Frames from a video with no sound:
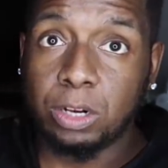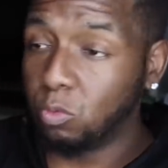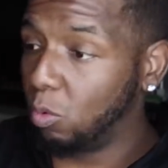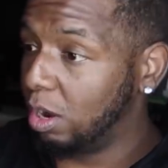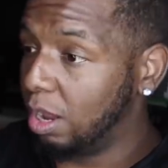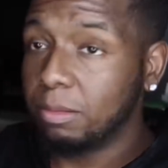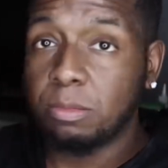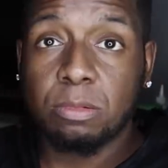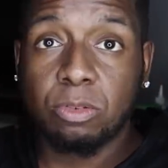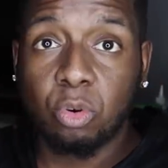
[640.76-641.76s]
he just went
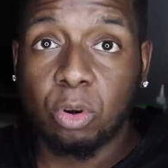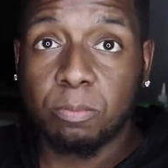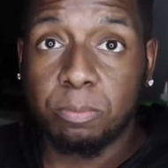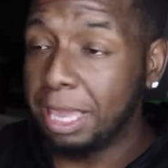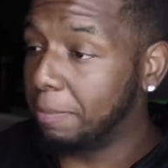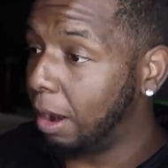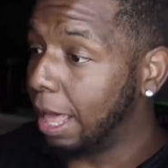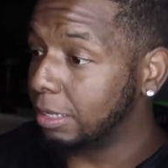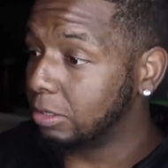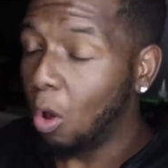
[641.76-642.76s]
up to a B+.